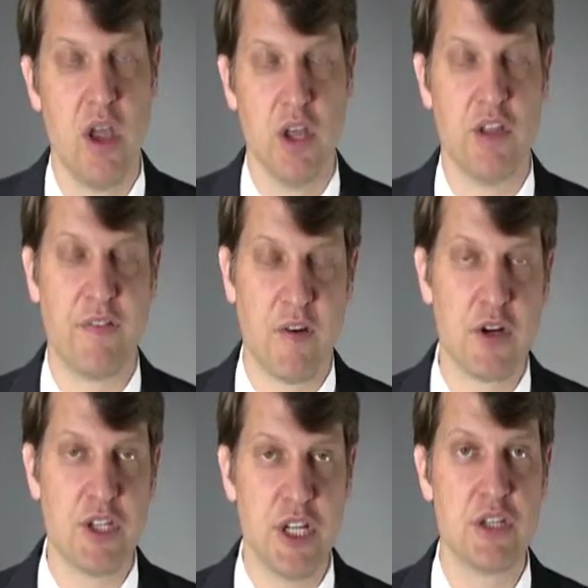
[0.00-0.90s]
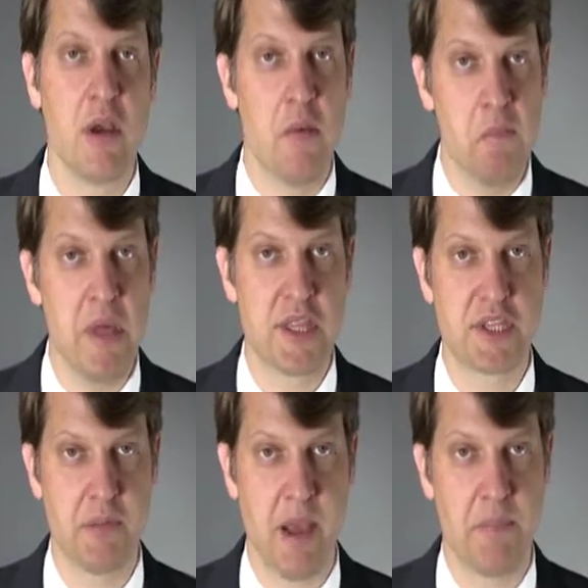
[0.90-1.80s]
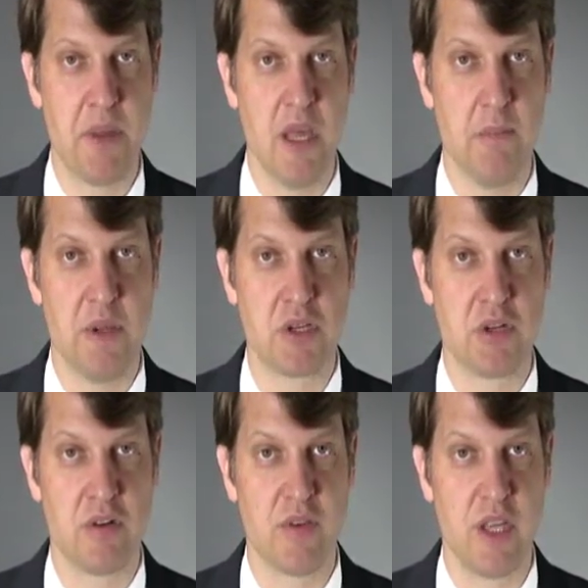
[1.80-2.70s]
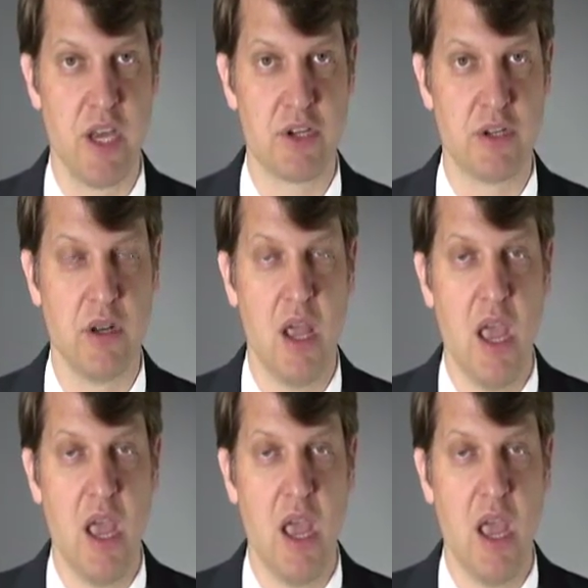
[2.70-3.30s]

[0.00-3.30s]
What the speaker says: The first is myths about PMP certification.